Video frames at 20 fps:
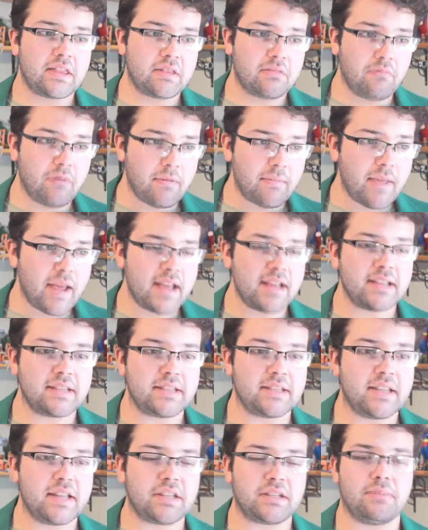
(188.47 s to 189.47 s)
what
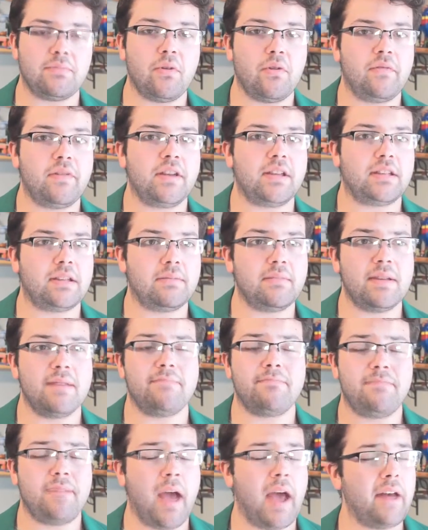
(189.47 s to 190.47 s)
makes this movie to me
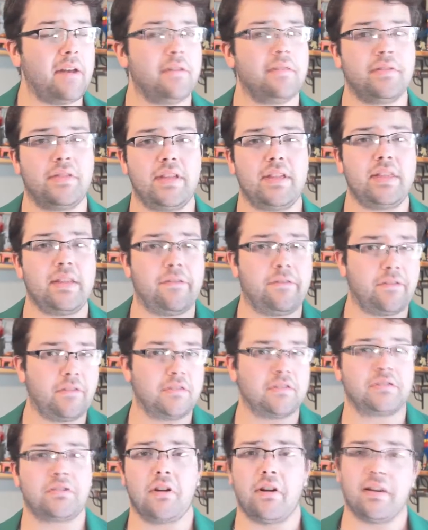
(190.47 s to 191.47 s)
better than the
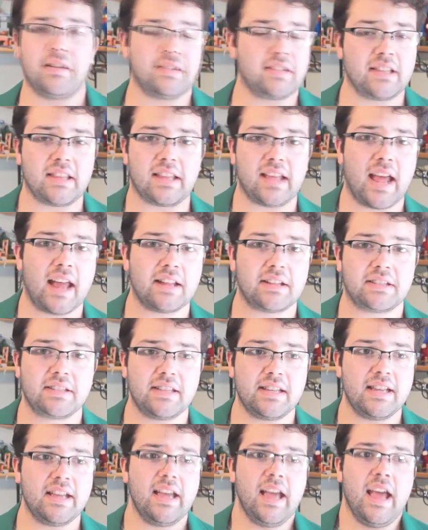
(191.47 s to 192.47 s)
first Guardians of the
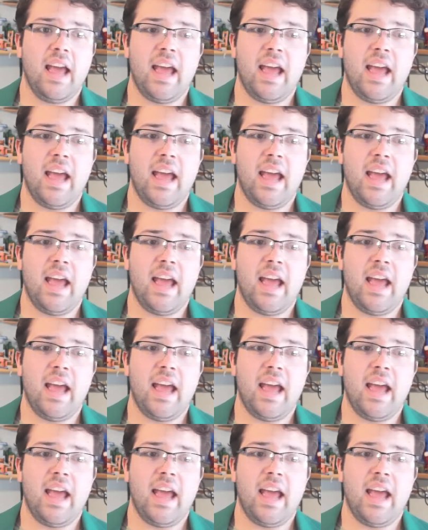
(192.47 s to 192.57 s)
Galaxy